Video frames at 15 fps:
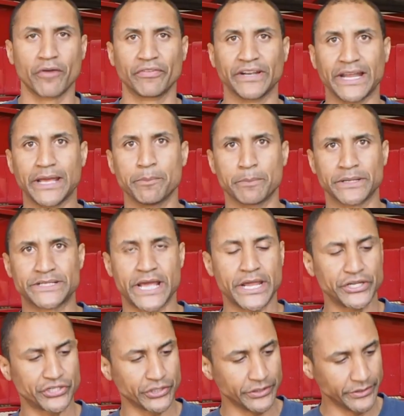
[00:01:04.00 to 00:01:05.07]
of an
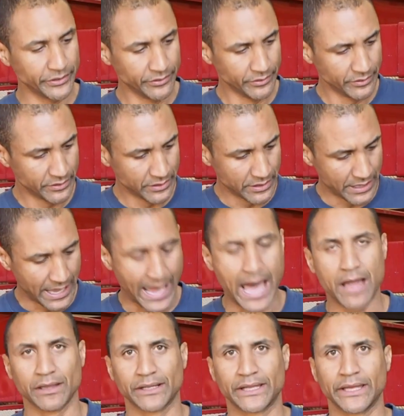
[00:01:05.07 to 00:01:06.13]
imitation
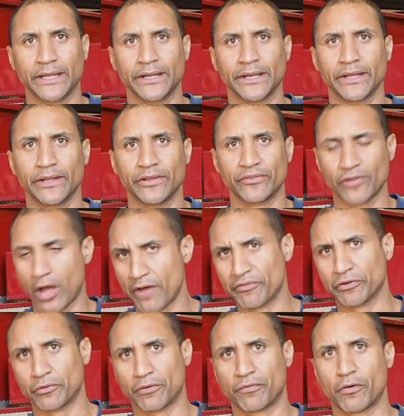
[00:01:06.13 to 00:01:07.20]
Halligan, is
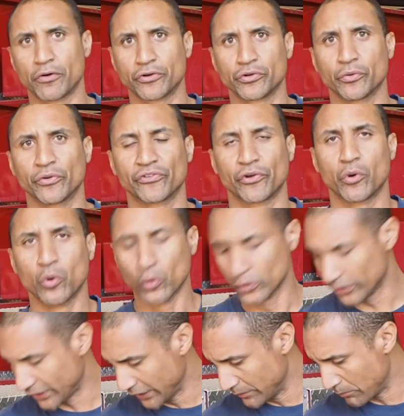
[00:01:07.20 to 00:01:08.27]
often referred to as a
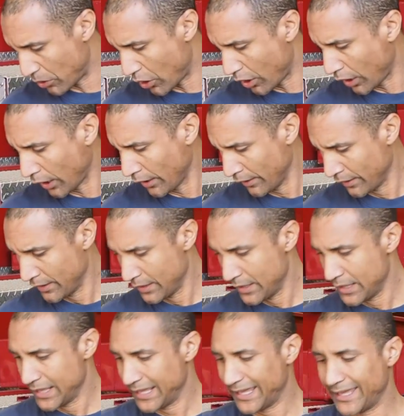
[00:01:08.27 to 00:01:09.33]
Hooligan bar.
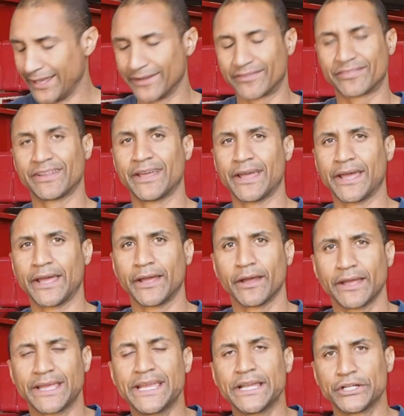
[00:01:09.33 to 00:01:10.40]
It's a
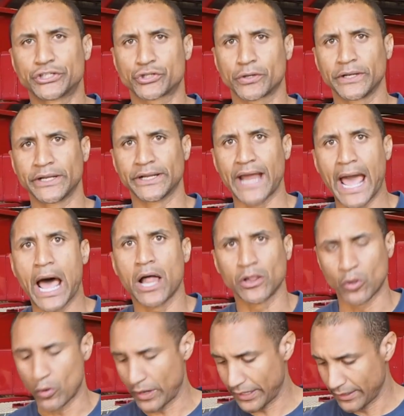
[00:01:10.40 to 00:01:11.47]
heat-treated
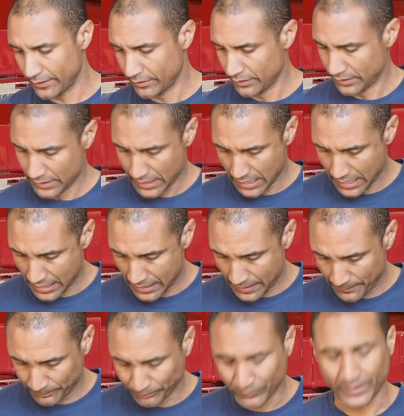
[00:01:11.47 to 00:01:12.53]
alloy.
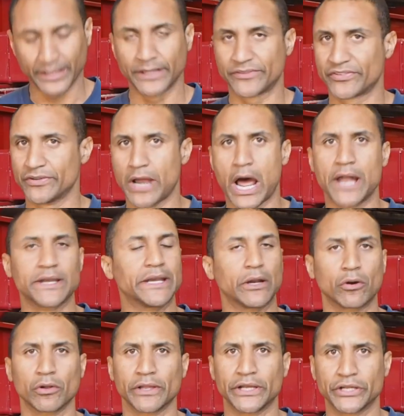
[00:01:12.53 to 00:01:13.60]
It's not
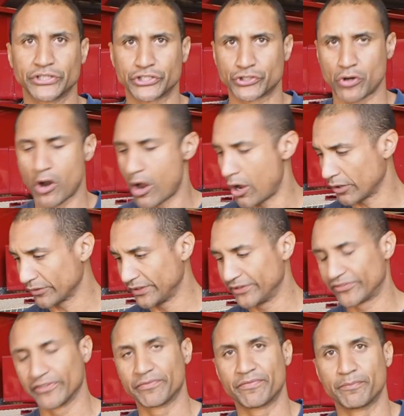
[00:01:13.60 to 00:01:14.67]
nearly as strong.
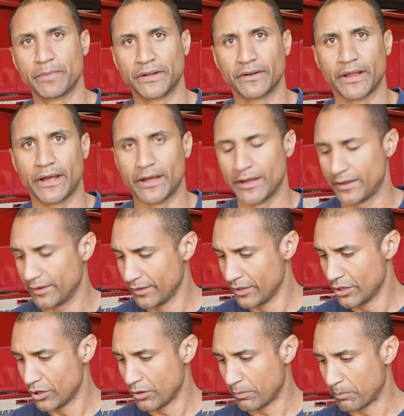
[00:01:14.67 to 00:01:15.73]
These have been
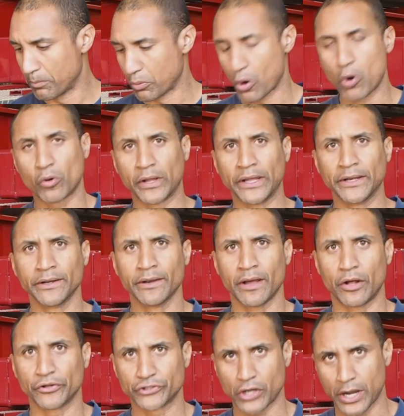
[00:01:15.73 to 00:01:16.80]
broken.
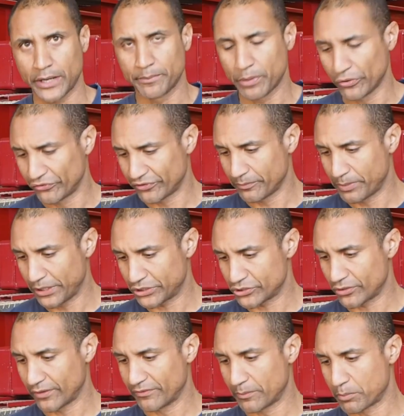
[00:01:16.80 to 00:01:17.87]
I'll try and post a
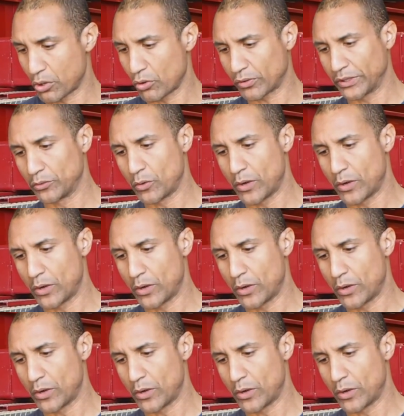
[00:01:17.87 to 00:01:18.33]
picture of a broken